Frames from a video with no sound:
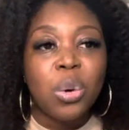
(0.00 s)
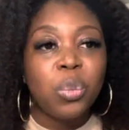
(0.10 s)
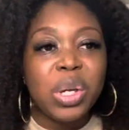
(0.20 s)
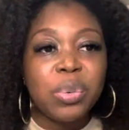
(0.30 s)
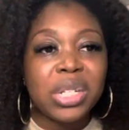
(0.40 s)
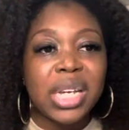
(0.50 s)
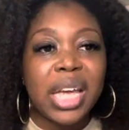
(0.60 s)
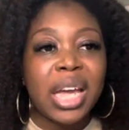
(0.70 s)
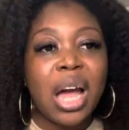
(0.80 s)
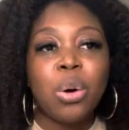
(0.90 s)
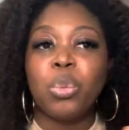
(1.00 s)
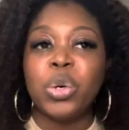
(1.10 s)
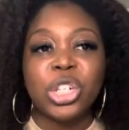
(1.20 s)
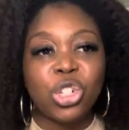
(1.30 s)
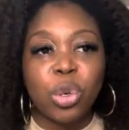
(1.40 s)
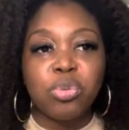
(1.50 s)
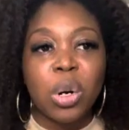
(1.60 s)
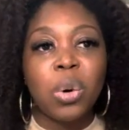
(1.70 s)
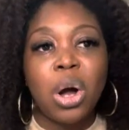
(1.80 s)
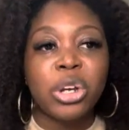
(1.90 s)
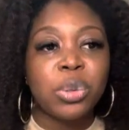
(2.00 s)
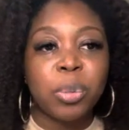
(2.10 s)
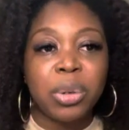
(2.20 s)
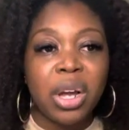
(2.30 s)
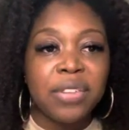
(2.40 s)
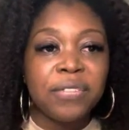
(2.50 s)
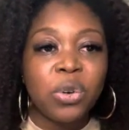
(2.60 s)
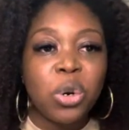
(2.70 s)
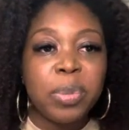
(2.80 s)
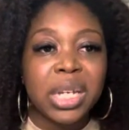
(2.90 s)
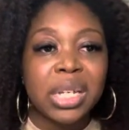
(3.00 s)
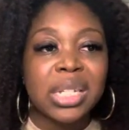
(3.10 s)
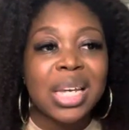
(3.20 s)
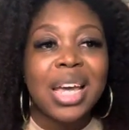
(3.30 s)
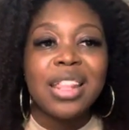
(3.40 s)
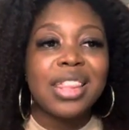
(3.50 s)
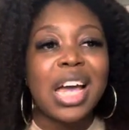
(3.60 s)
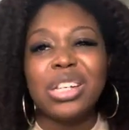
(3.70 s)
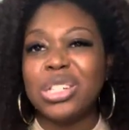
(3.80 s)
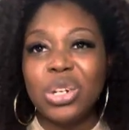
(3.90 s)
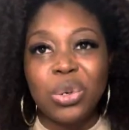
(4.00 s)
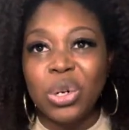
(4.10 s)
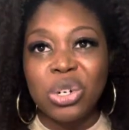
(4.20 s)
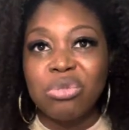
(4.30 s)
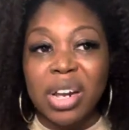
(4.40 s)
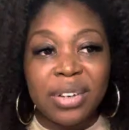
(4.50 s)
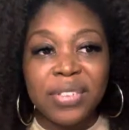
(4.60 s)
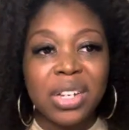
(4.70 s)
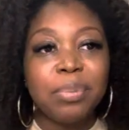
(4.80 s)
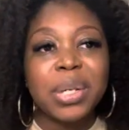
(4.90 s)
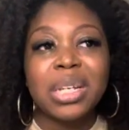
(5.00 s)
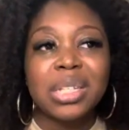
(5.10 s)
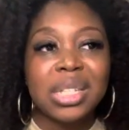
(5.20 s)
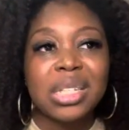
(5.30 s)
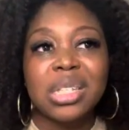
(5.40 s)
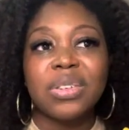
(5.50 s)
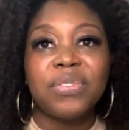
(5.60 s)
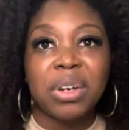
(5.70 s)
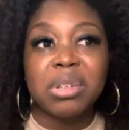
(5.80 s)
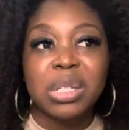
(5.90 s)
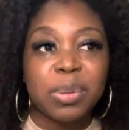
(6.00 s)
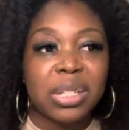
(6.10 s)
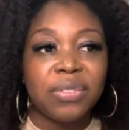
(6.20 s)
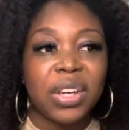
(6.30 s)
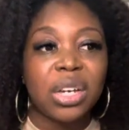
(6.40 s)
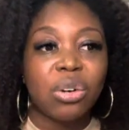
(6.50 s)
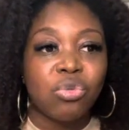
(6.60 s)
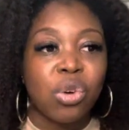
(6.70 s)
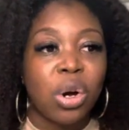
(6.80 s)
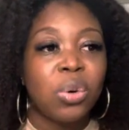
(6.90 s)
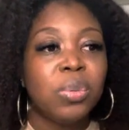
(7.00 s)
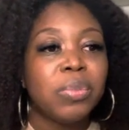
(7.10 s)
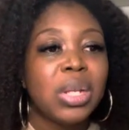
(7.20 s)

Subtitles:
we would take out which job role are you applying for, because that's no longer relevant because this is a very specific role.